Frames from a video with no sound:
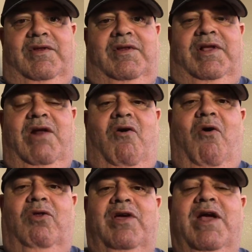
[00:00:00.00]
get a
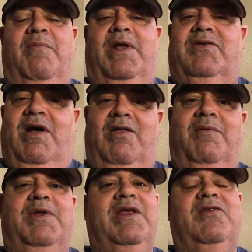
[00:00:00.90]
hold of him and tell him
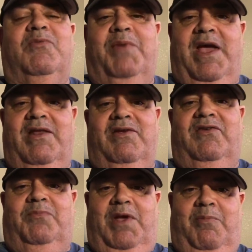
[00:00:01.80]
he needs to pay these
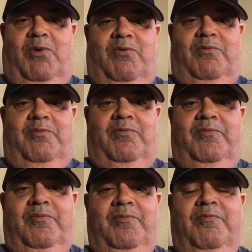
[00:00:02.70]
people.
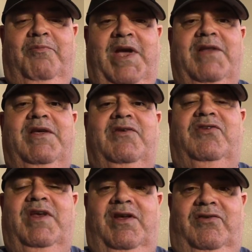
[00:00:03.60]
Pay these
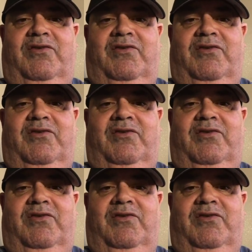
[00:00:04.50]
cities.